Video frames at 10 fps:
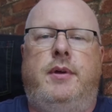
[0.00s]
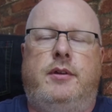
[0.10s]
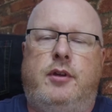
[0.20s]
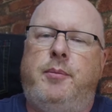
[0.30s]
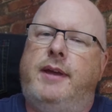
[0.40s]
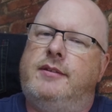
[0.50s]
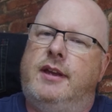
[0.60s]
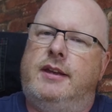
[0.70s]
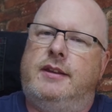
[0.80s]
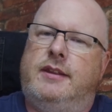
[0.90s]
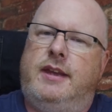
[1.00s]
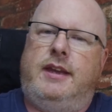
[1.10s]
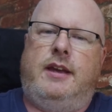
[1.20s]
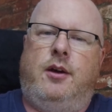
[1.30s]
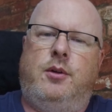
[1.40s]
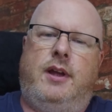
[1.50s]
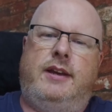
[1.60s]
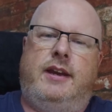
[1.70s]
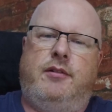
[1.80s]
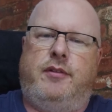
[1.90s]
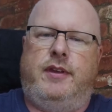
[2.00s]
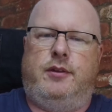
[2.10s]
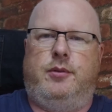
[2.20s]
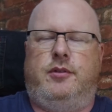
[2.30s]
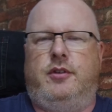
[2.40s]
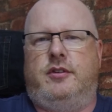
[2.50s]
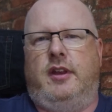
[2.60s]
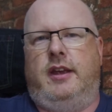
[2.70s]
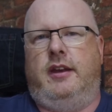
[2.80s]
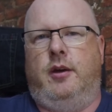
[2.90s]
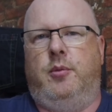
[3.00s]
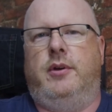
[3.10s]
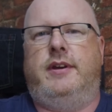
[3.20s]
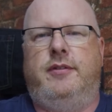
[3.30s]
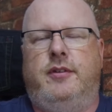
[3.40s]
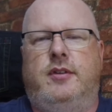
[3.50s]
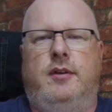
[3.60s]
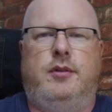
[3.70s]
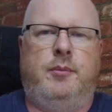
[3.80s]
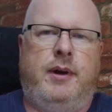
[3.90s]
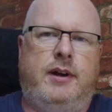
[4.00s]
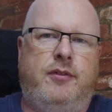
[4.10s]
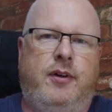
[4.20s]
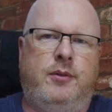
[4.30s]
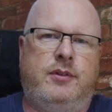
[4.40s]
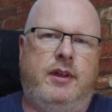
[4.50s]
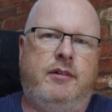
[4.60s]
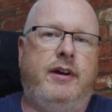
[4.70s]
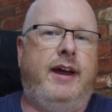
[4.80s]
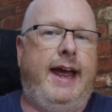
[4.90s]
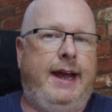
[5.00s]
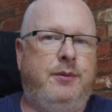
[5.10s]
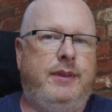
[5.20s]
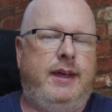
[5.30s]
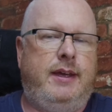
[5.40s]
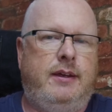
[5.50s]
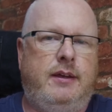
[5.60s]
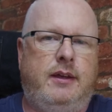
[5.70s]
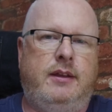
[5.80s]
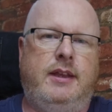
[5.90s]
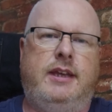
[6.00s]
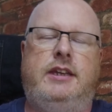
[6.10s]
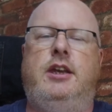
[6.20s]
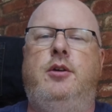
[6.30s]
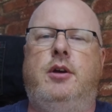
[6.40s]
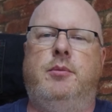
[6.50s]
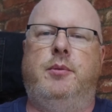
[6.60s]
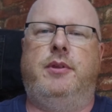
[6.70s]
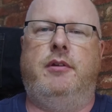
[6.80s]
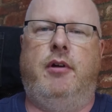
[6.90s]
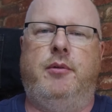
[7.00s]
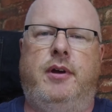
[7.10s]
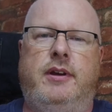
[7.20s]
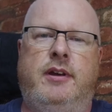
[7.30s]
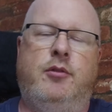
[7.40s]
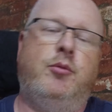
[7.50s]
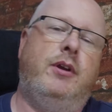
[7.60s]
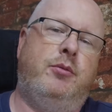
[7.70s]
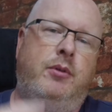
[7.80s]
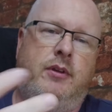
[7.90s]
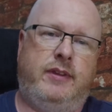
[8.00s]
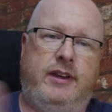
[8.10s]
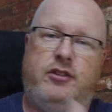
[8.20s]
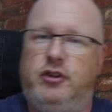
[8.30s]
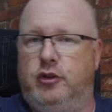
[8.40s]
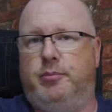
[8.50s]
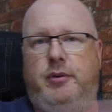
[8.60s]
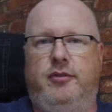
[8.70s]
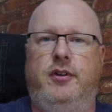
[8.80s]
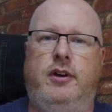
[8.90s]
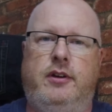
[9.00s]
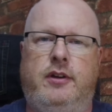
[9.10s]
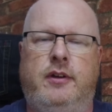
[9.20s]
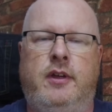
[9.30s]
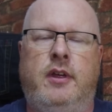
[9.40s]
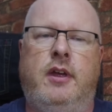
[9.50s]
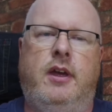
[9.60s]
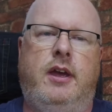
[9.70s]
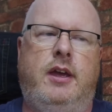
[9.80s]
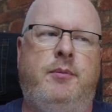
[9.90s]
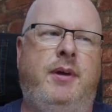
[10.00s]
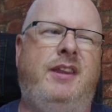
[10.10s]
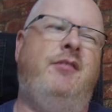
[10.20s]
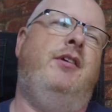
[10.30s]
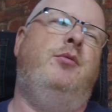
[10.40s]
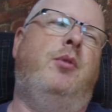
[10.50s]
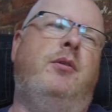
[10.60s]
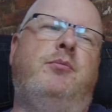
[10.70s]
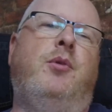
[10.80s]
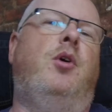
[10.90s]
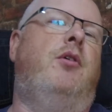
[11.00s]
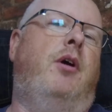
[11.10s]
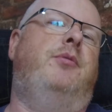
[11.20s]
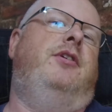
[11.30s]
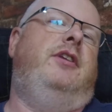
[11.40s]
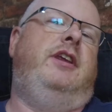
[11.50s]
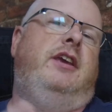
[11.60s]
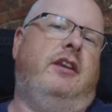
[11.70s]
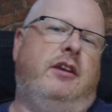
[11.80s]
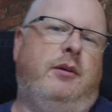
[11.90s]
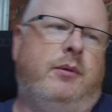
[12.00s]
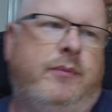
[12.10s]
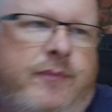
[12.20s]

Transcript: So basically the whole idea of this was just to let you know what different types of microphones there are out there, and let you come up with your own idea of which one of these you preferred. And there is one more option that you can do.